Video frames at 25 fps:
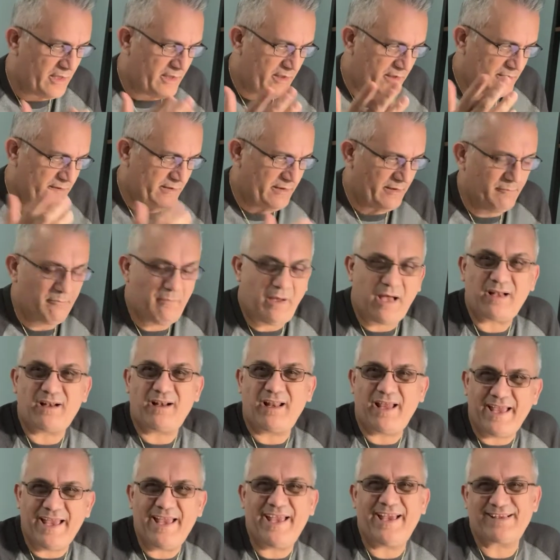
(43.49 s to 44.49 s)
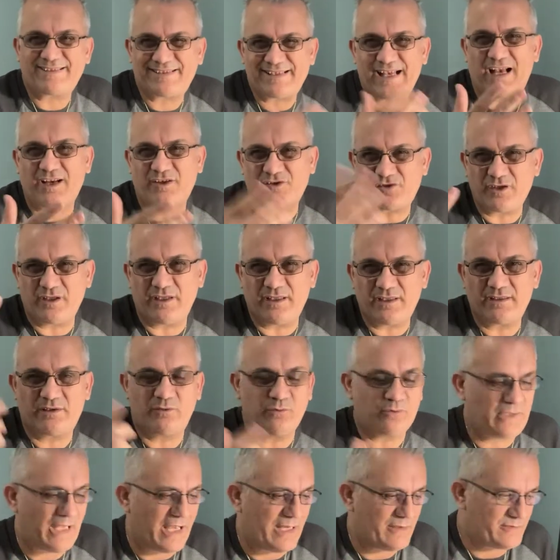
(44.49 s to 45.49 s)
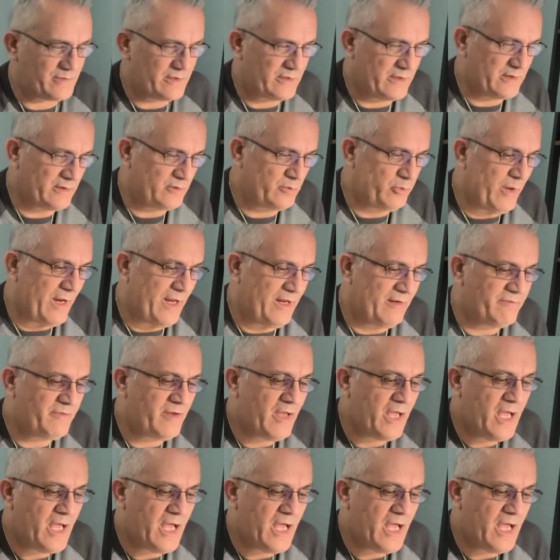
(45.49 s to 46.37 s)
the Model S, actually, in 2012.